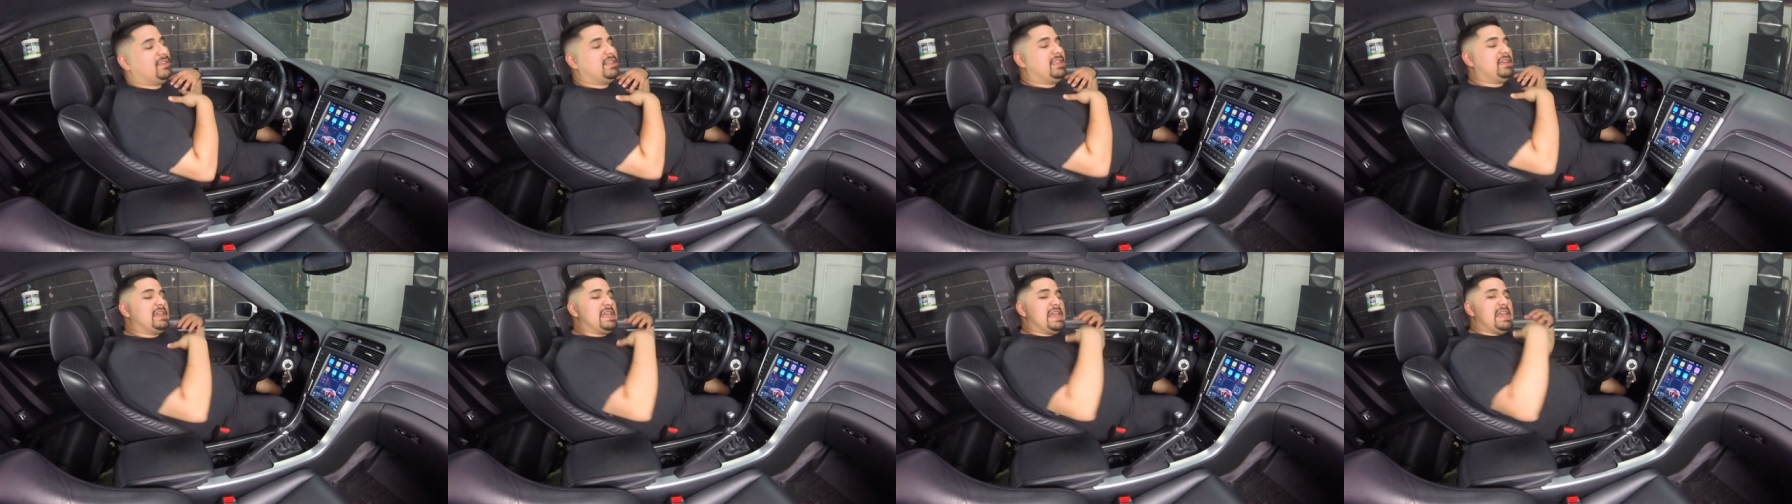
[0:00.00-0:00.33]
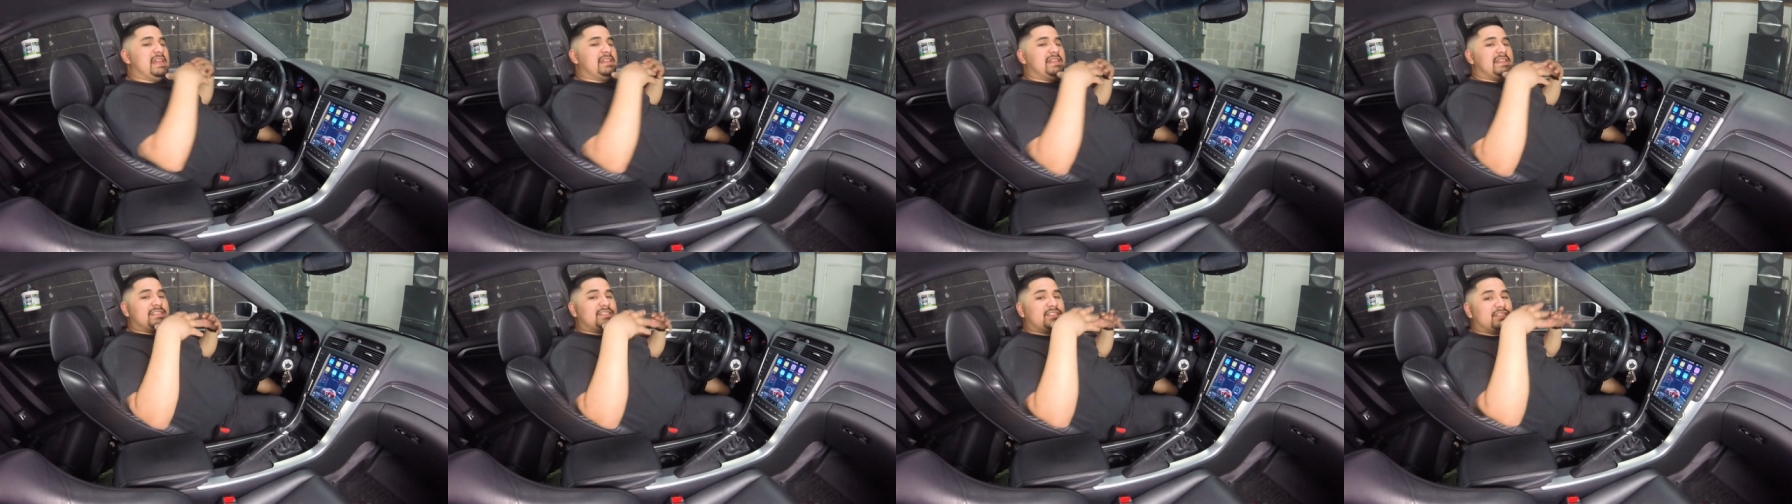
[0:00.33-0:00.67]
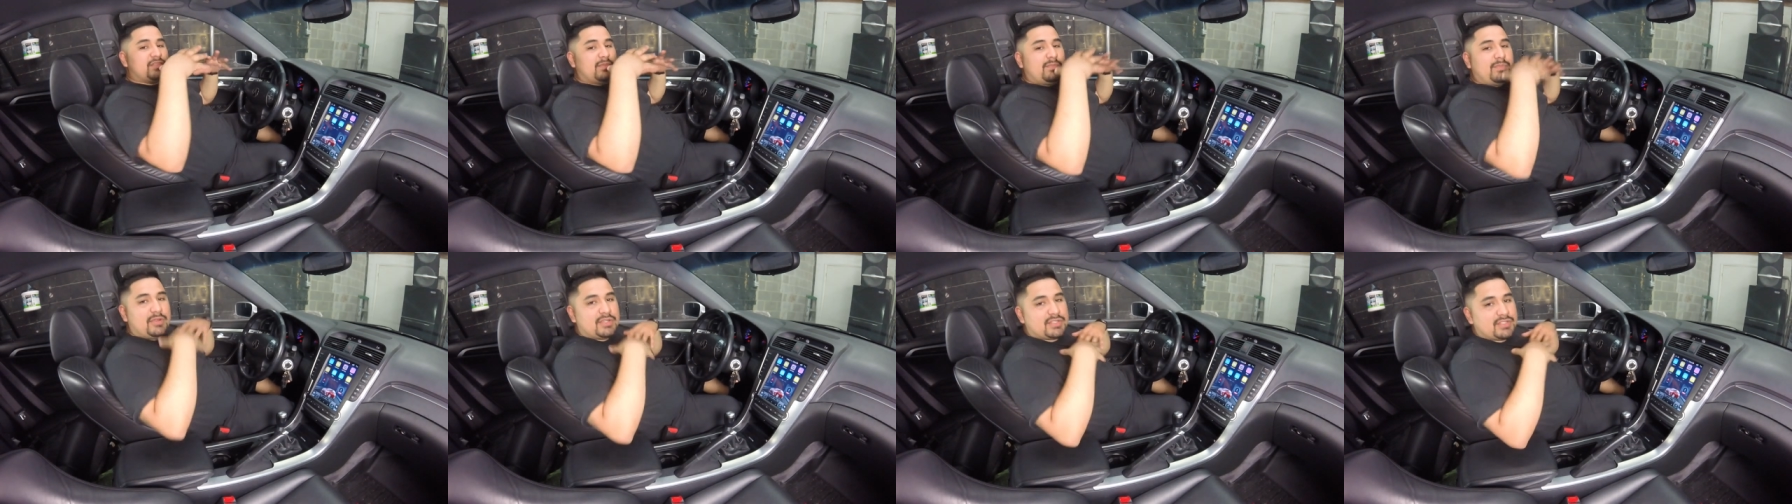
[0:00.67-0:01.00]
And again, that's
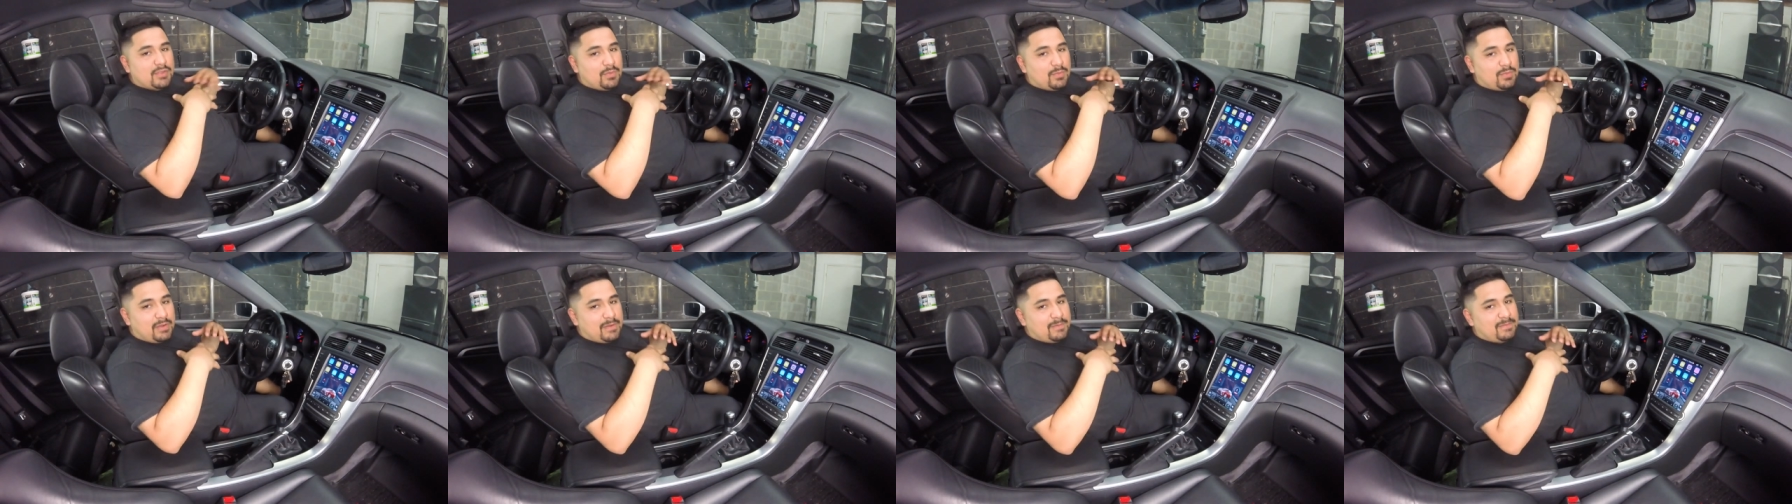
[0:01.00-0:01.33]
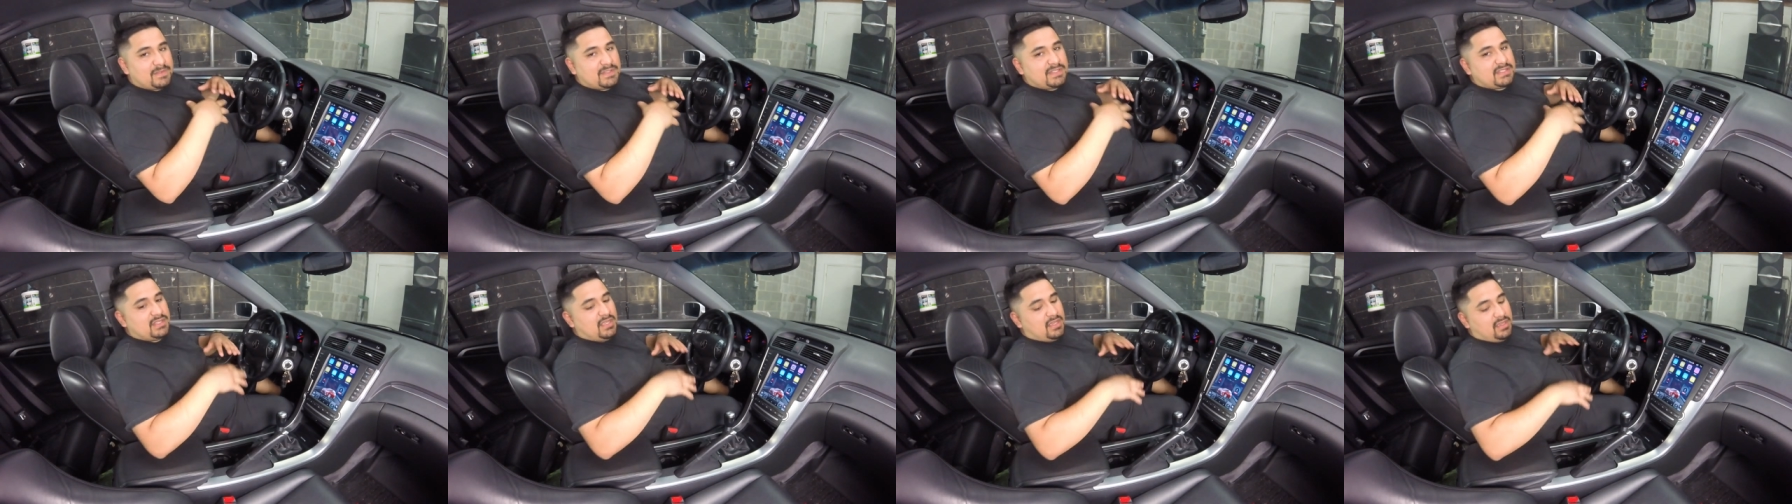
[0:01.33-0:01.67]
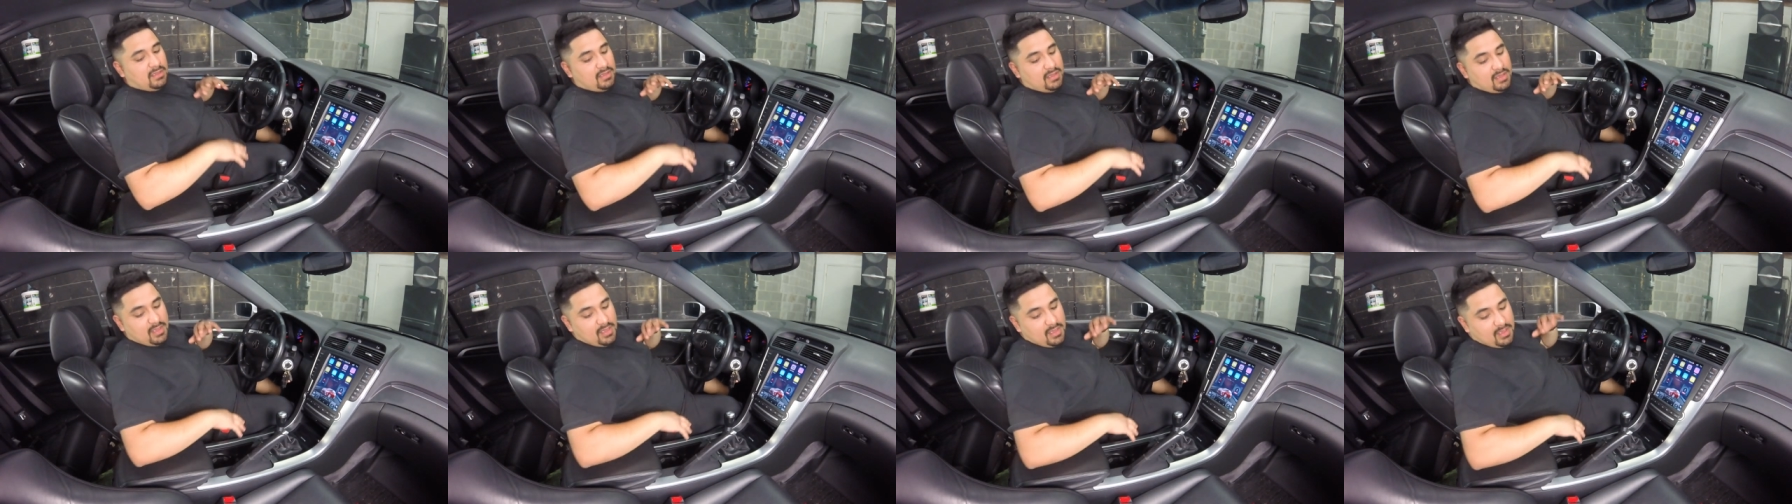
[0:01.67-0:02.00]
just a personal preference
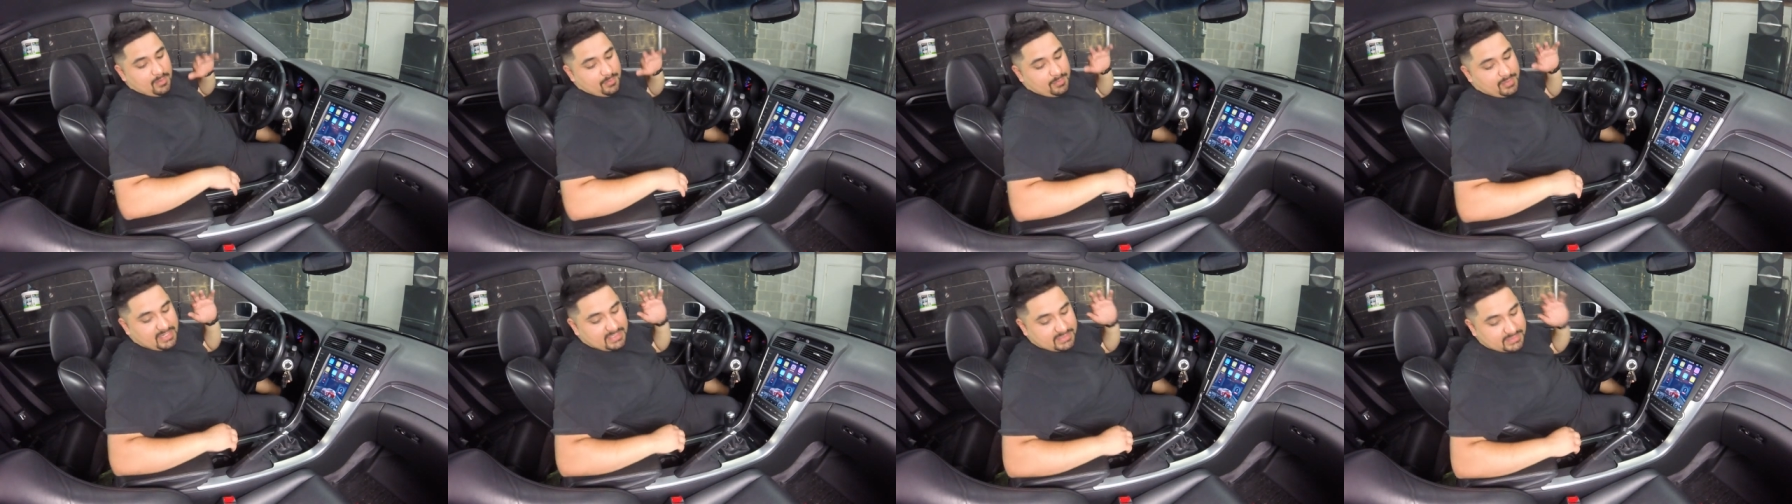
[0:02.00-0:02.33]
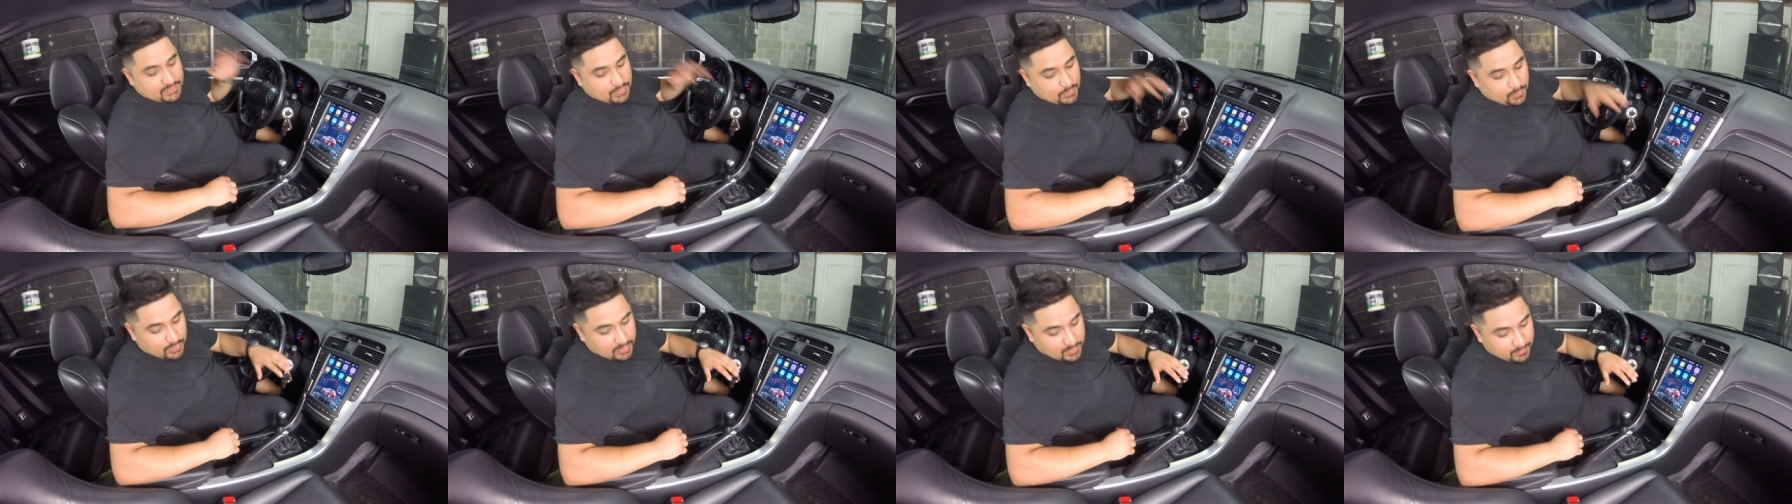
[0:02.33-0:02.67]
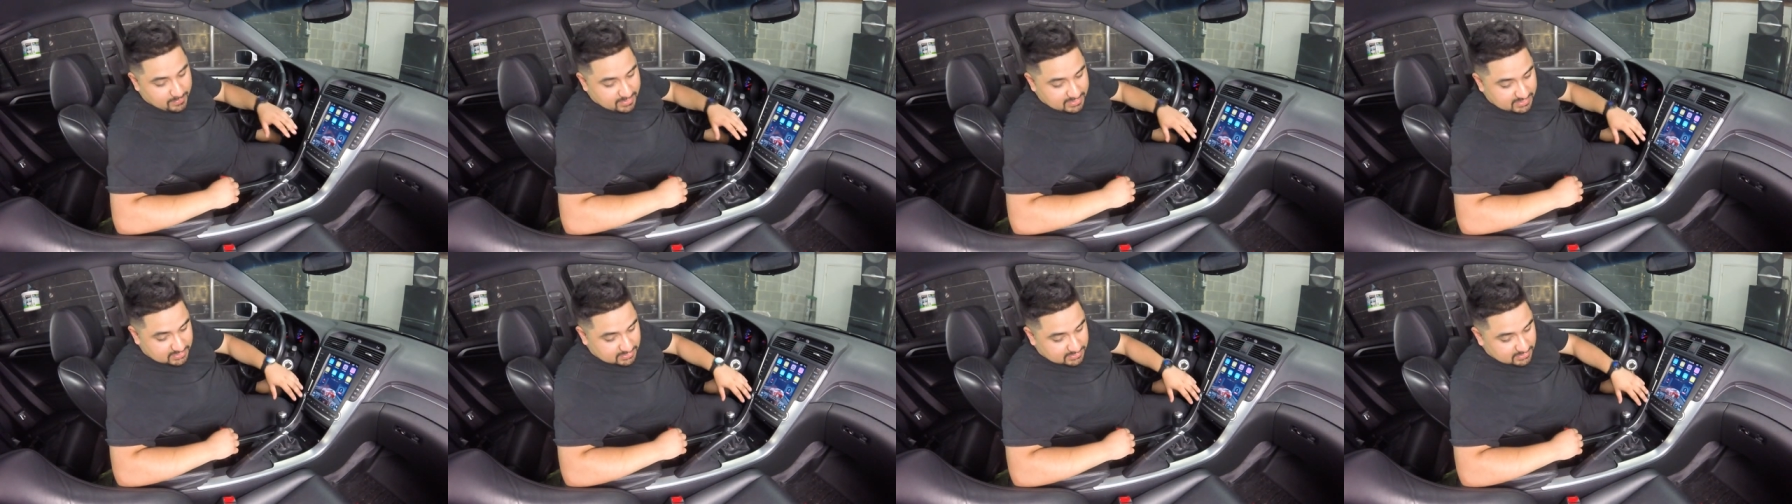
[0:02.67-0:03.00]
thing, but I do want to
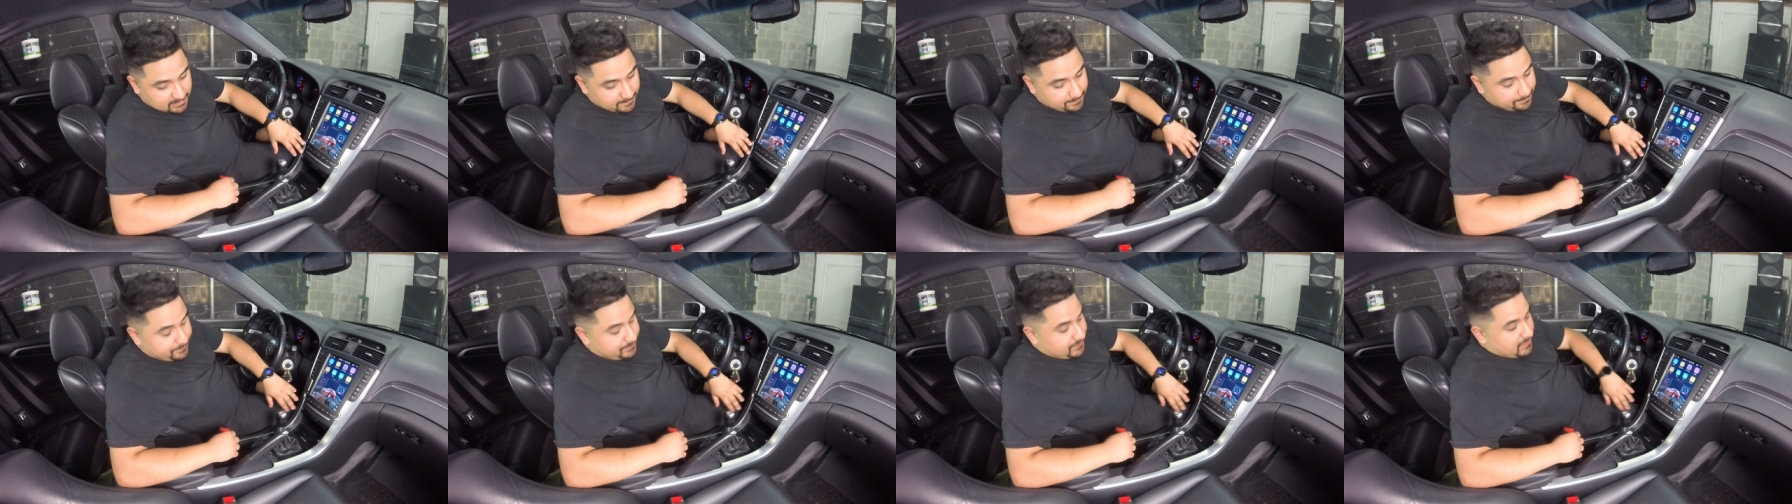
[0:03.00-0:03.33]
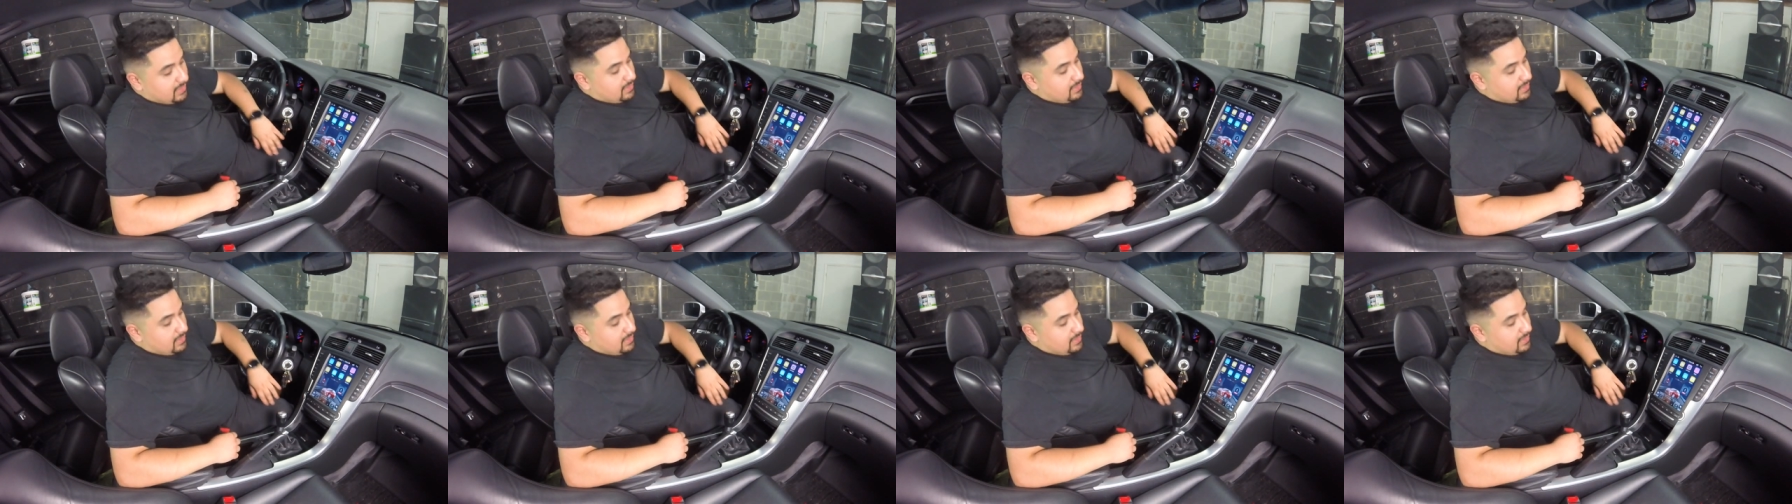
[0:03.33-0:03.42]
mention it.